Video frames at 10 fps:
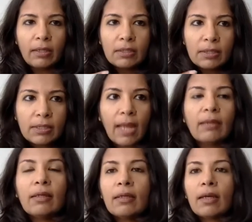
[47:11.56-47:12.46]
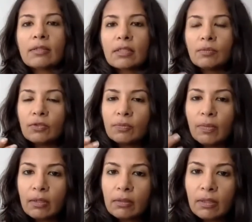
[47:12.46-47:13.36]
understanding customers
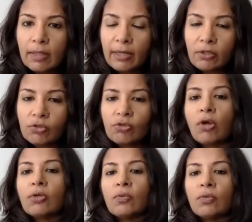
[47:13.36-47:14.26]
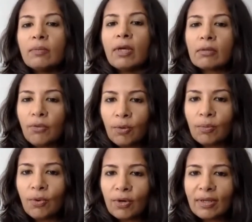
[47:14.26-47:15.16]
better led to not only better
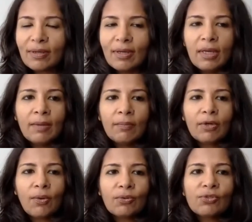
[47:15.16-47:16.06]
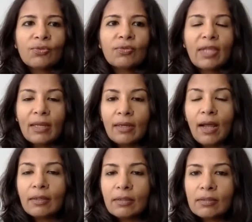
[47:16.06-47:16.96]
onboarding, but also then
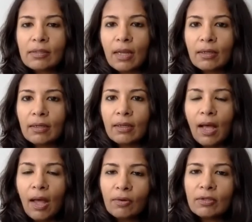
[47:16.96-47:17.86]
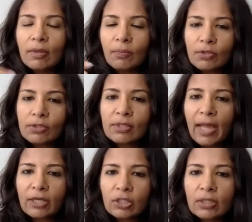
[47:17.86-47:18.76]
understanding how does that person
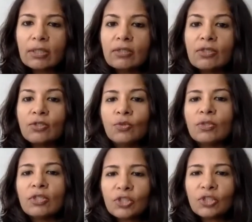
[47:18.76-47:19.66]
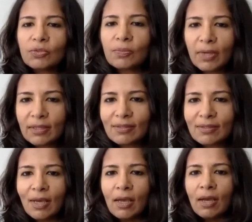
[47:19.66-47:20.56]
actually consume the gym
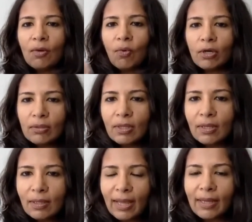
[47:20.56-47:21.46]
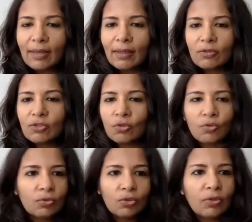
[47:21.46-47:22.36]
space? What do they like? So
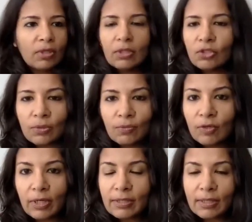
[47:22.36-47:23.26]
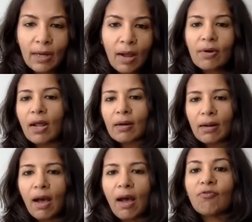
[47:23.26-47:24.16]
you're in the gym for, let's say, an hour and a
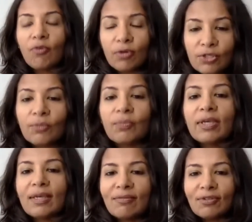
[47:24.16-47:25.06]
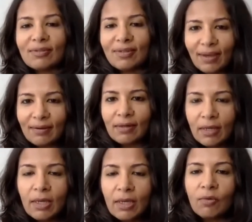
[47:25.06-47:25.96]
half. What is your behavior there?
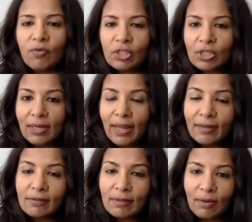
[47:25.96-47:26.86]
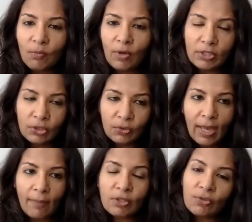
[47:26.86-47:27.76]
Which led, and once you
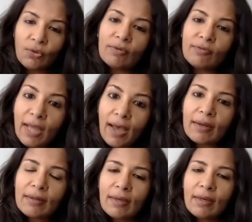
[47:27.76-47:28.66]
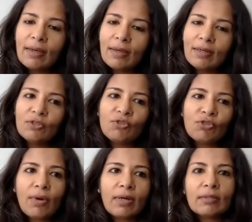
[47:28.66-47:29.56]
capture all of that, it leads you
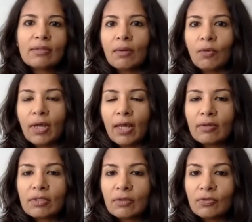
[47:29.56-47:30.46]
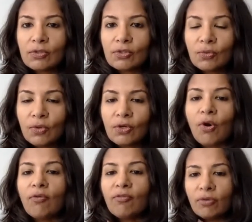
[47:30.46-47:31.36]
to understand what kind of services you want to
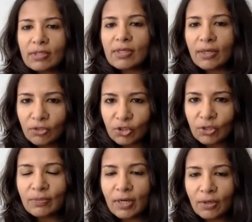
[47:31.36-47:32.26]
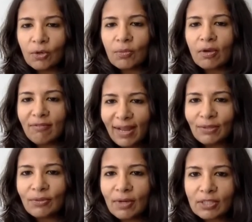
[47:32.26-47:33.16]
offer inside your gym that are going to be of
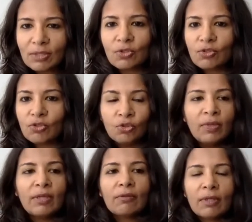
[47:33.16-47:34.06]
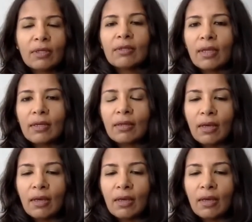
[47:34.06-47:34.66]
value to customers. So you may think that